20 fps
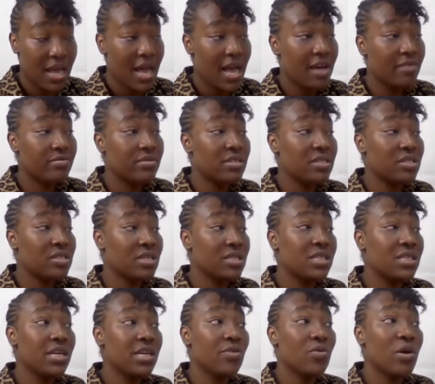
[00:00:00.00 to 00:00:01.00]
I have
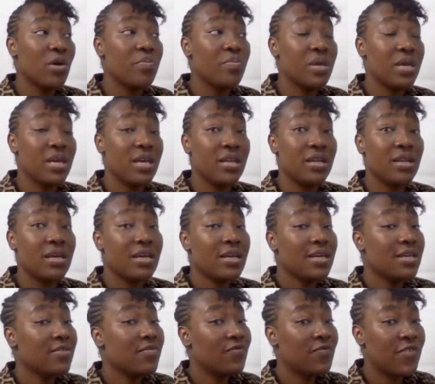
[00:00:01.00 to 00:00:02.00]
teachers here who are paying
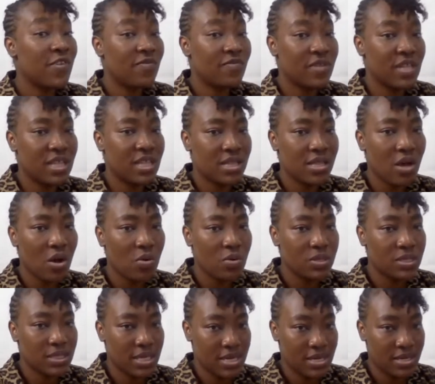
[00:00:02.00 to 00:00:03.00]

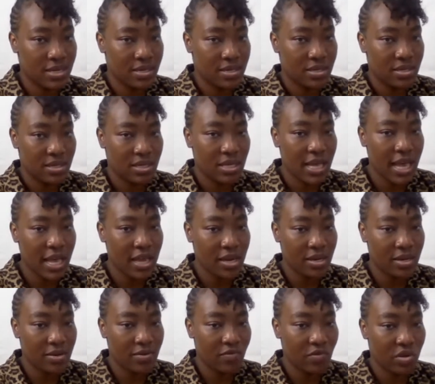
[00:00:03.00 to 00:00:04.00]
50,000 yen
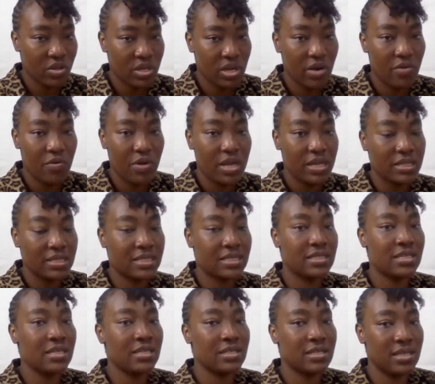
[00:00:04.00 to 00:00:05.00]
for their rent,
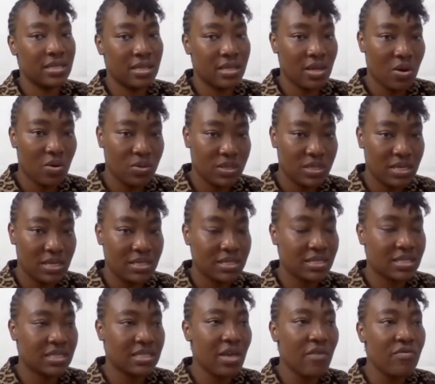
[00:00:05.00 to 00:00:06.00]
60,000,
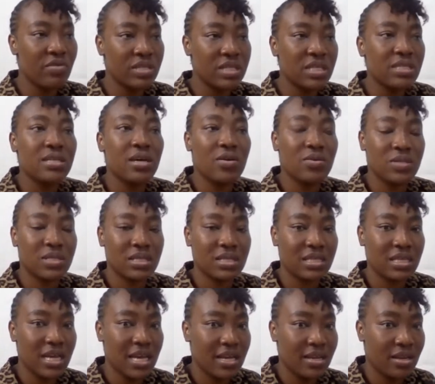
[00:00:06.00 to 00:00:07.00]
70,000
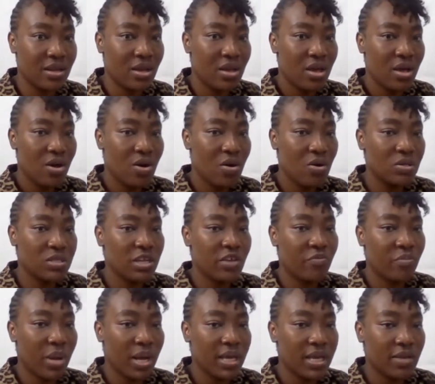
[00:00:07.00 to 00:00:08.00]
yen out
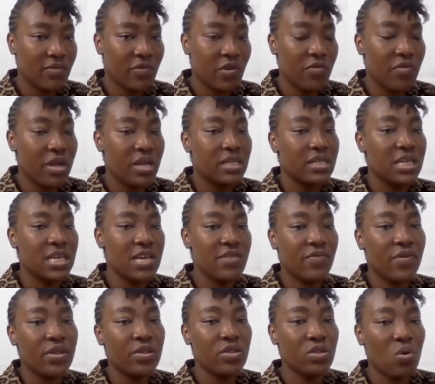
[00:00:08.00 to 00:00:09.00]
of pocket for rent,
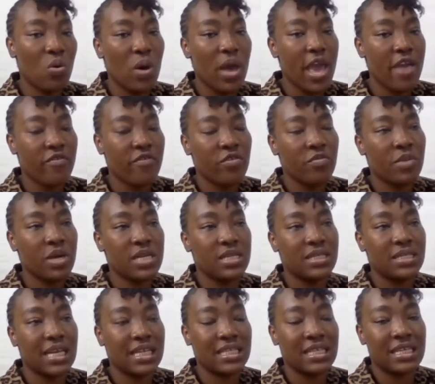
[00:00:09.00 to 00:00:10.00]
even though
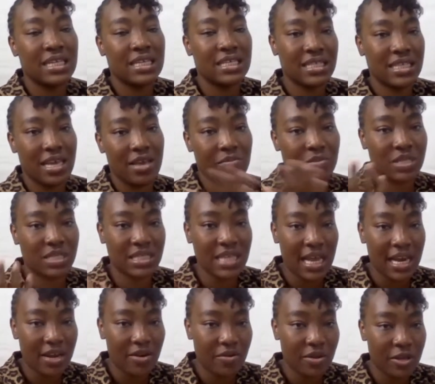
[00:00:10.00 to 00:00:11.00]
everybody's getting the same
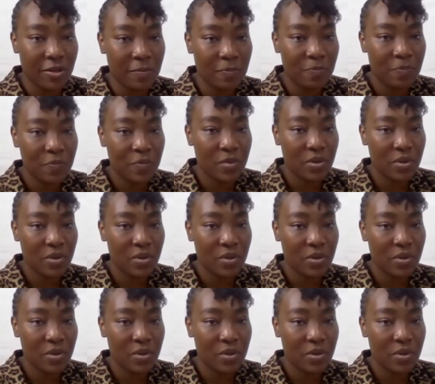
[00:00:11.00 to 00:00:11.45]
salary,